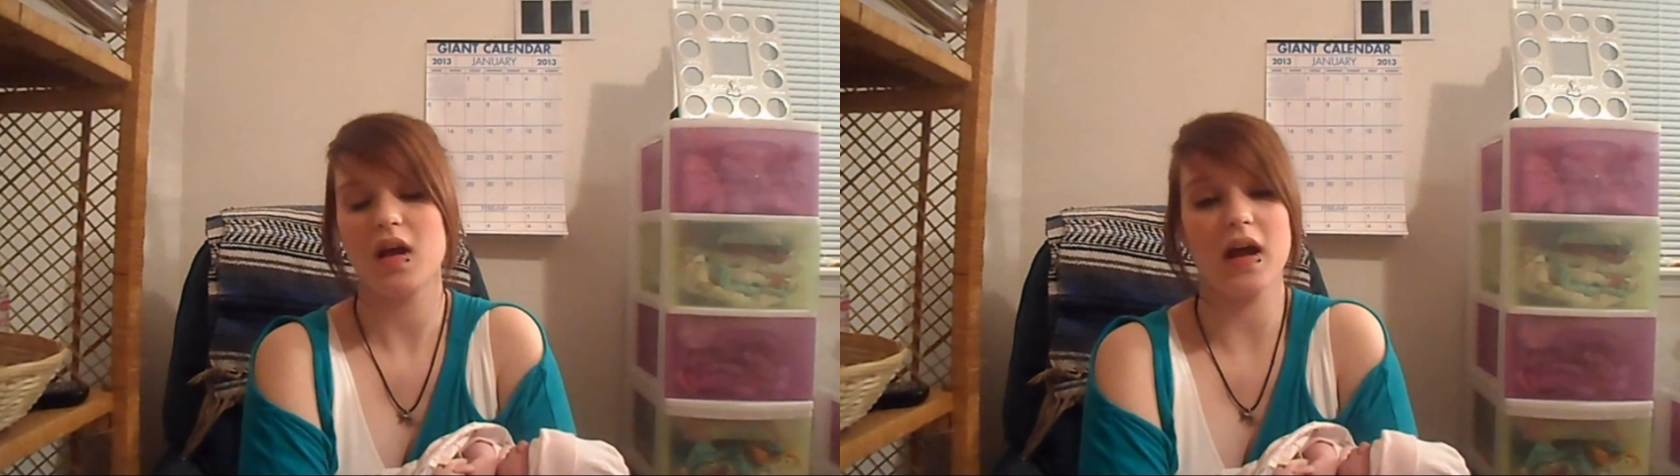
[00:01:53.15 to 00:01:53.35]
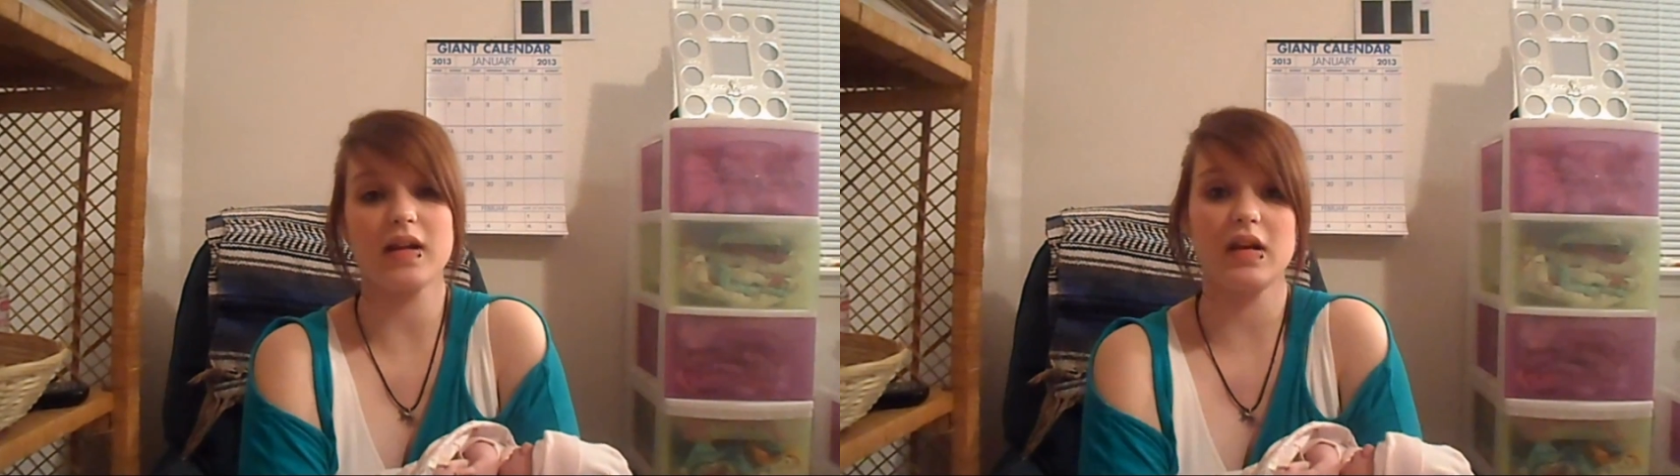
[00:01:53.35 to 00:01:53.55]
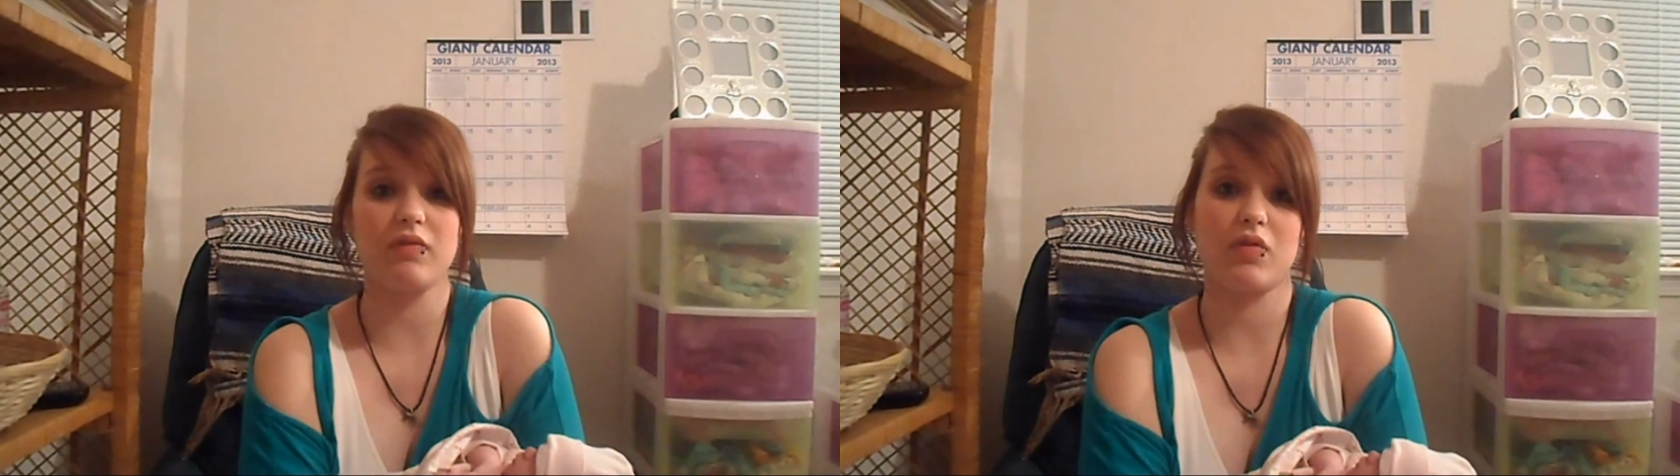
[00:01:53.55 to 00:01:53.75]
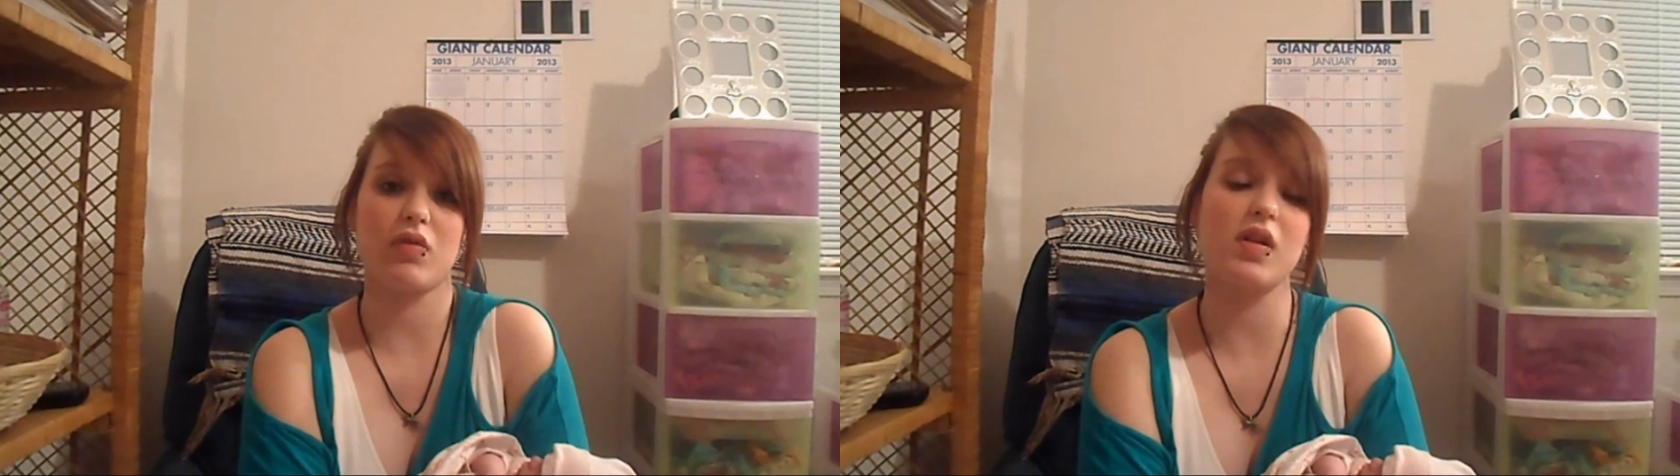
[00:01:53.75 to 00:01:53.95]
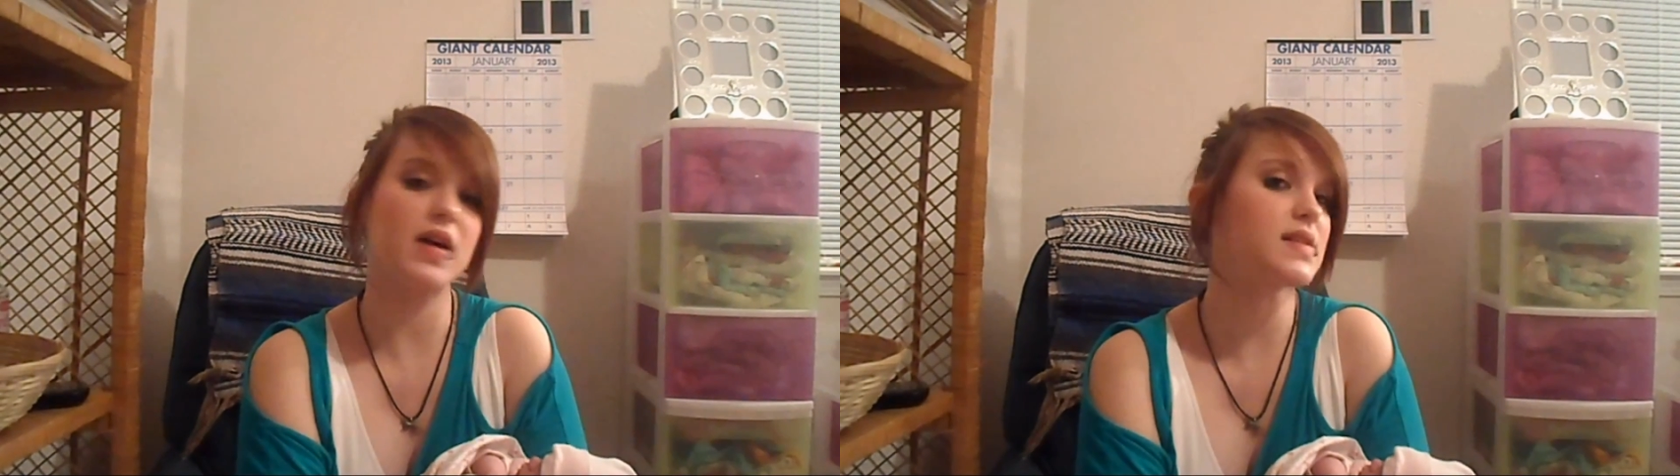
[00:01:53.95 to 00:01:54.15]
I didn't even
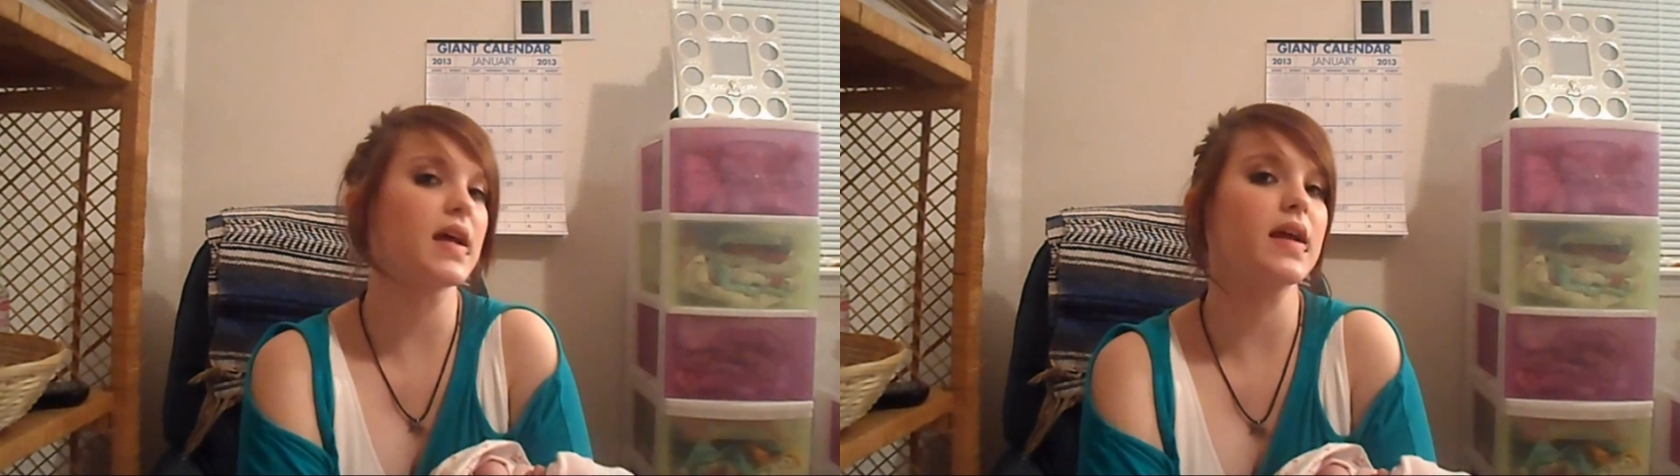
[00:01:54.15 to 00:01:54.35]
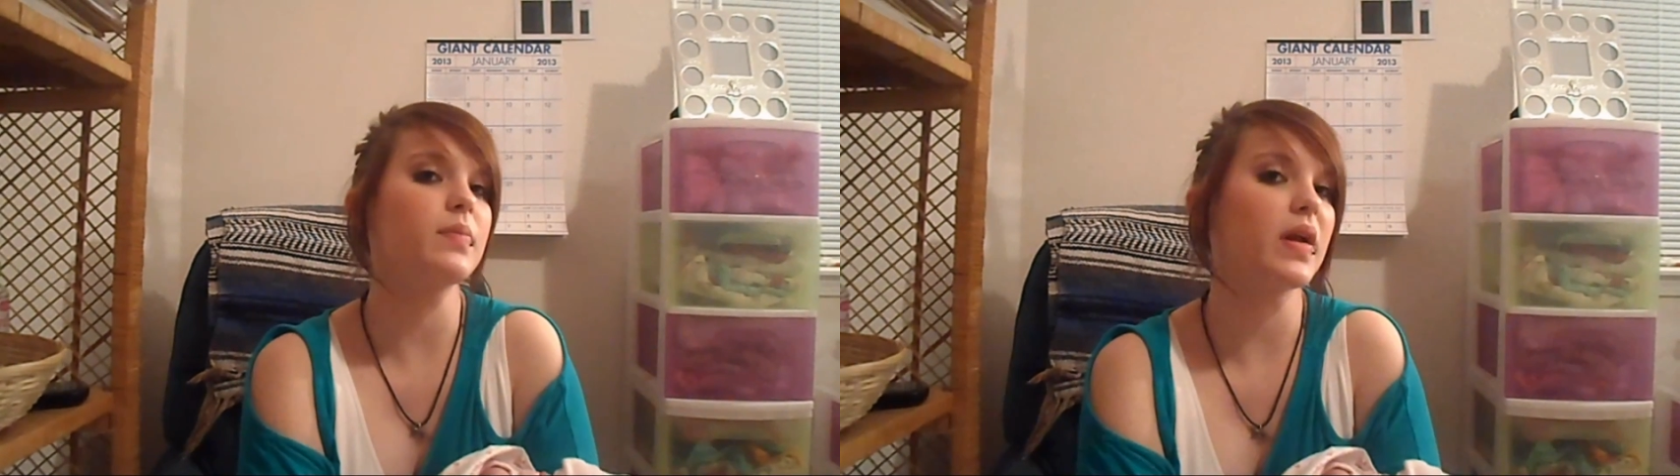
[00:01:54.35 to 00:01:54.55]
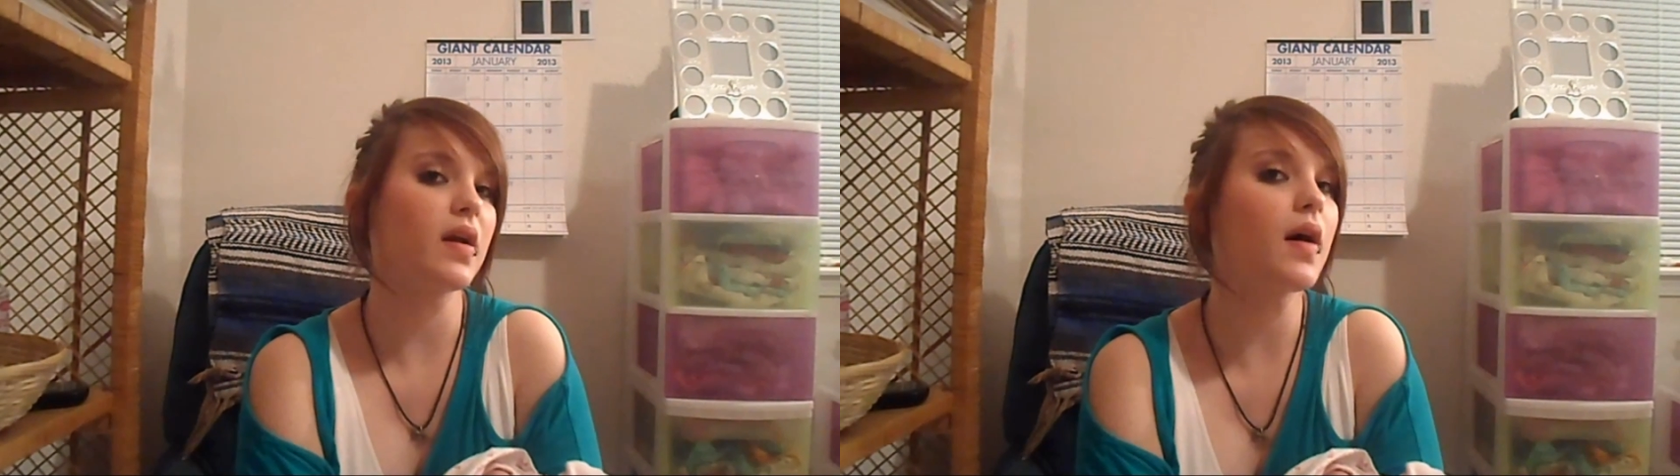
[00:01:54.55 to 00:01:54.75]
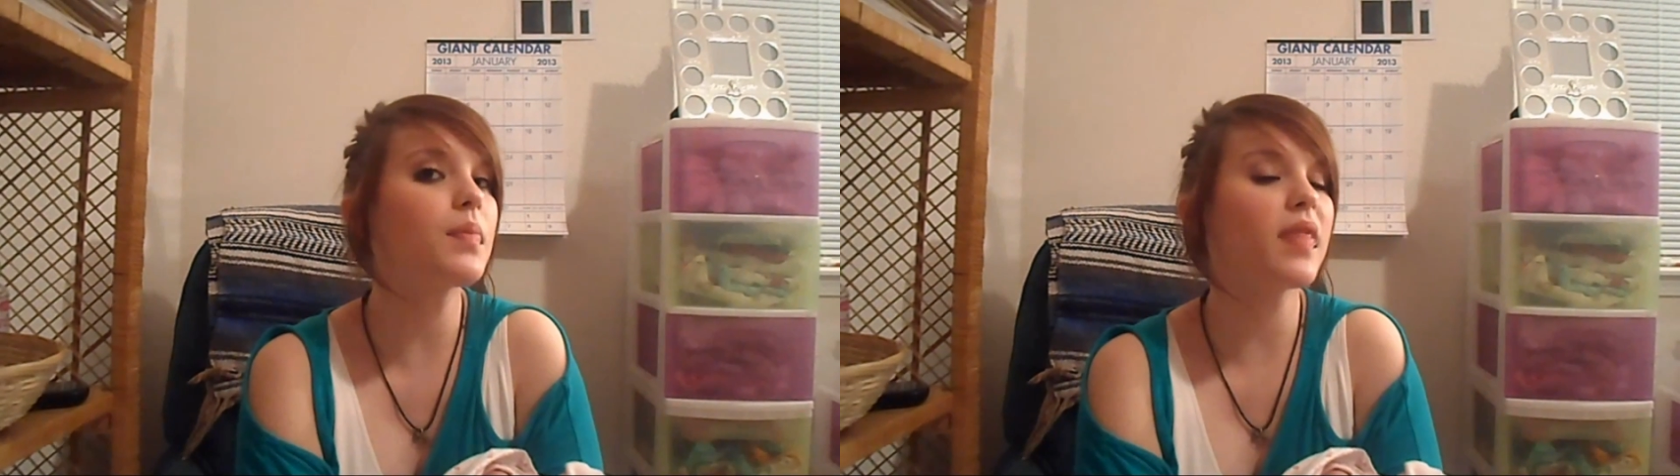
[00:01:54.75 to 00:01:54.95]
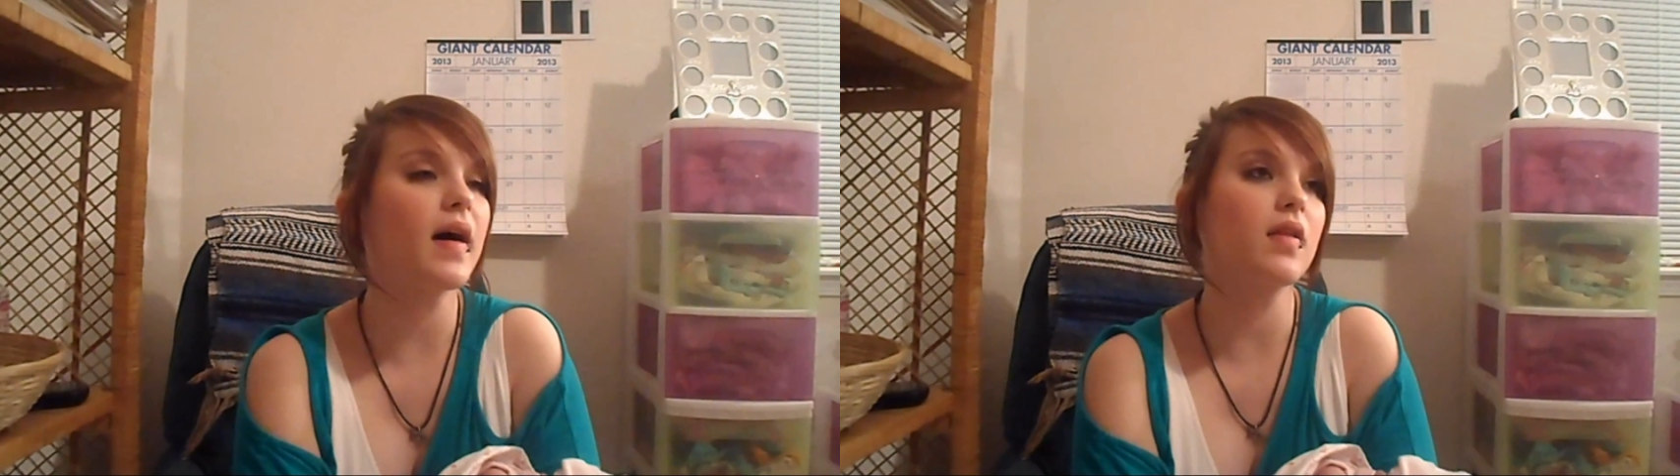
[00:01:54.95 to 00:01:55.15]
realize I had been
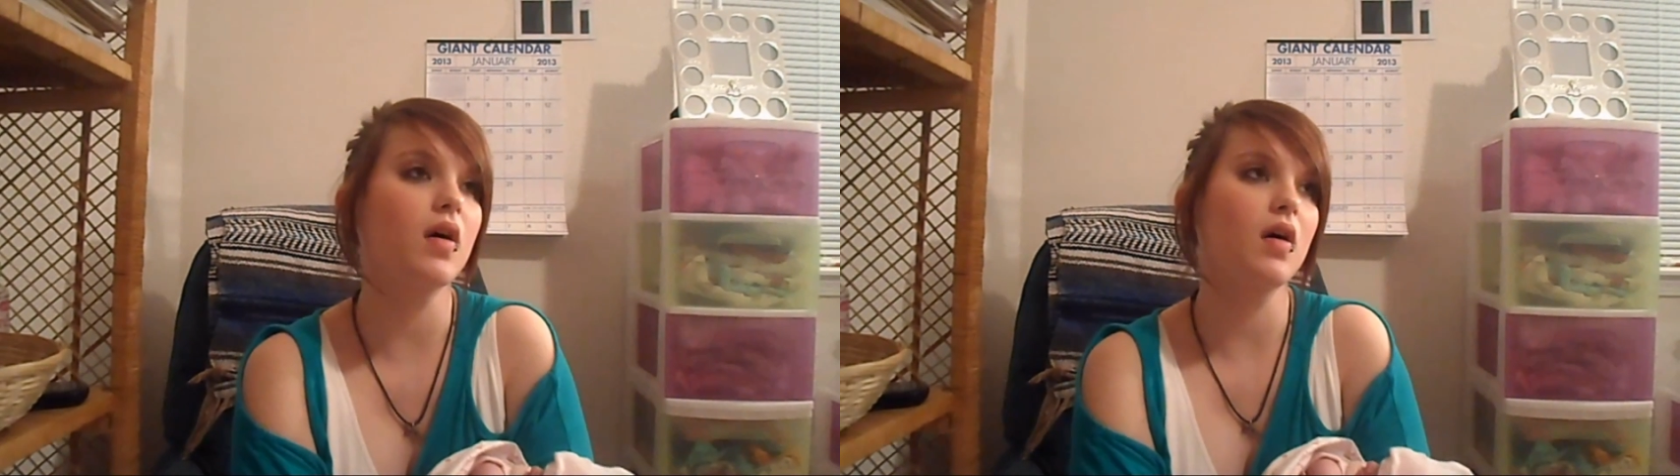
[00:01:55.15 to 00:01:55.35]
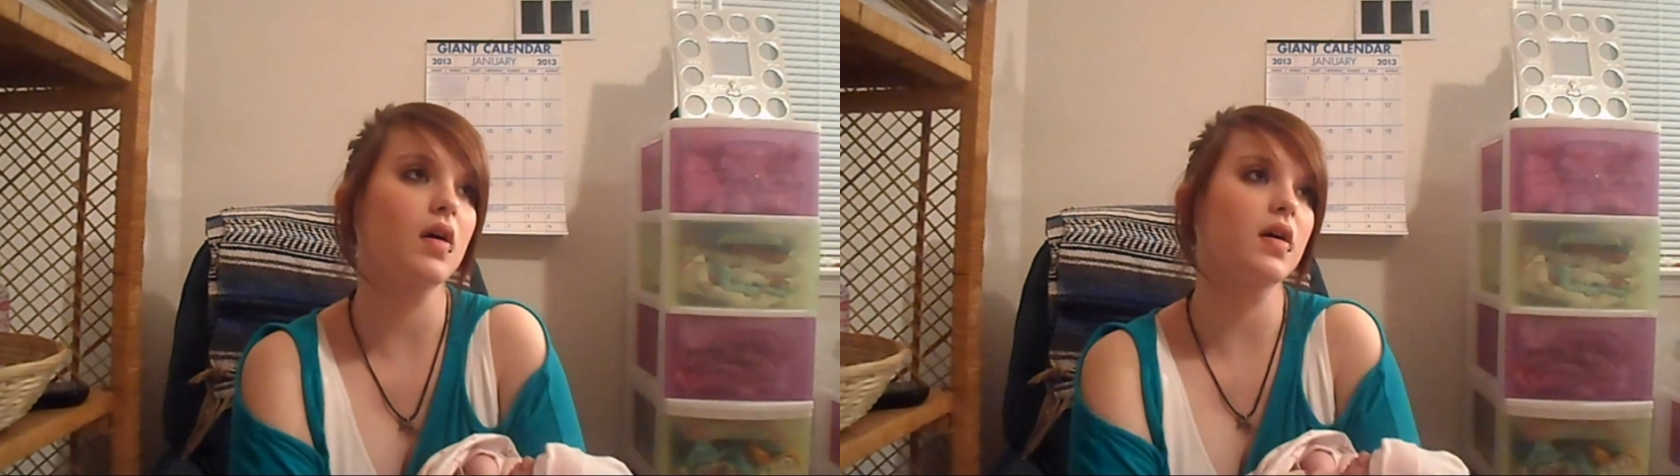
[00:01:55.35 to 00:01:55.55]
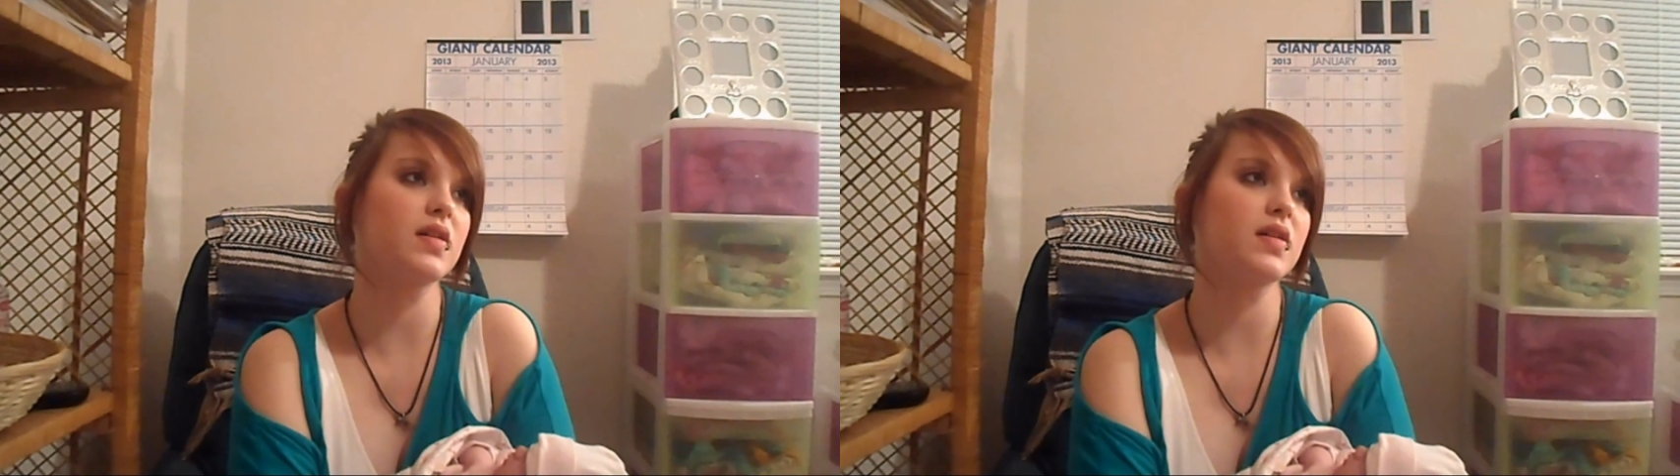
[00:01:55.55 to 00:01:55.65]
up that long